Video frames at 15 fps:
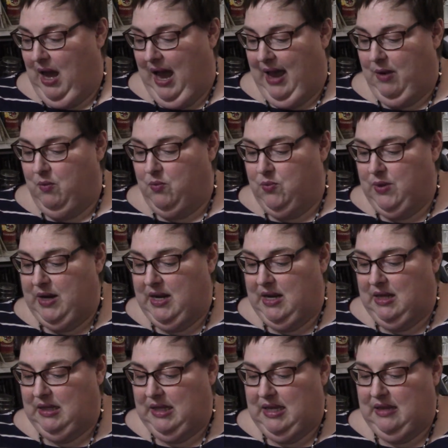I
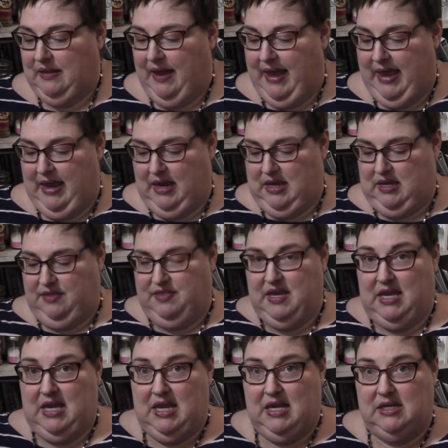really like the
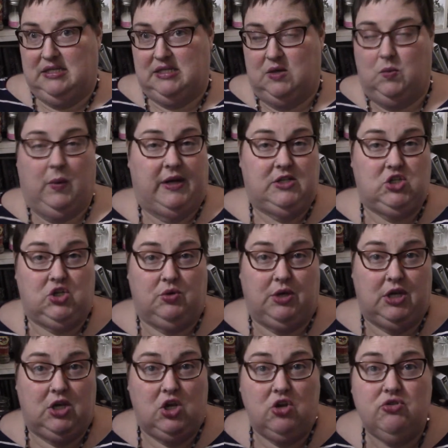ease in which you
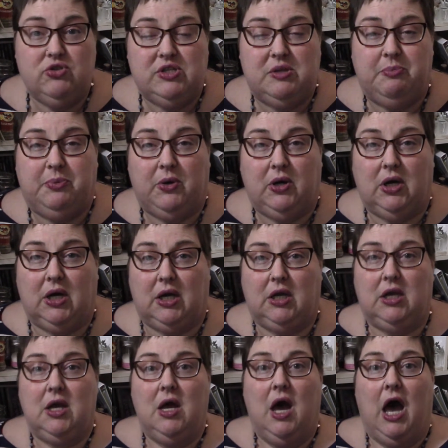can use the book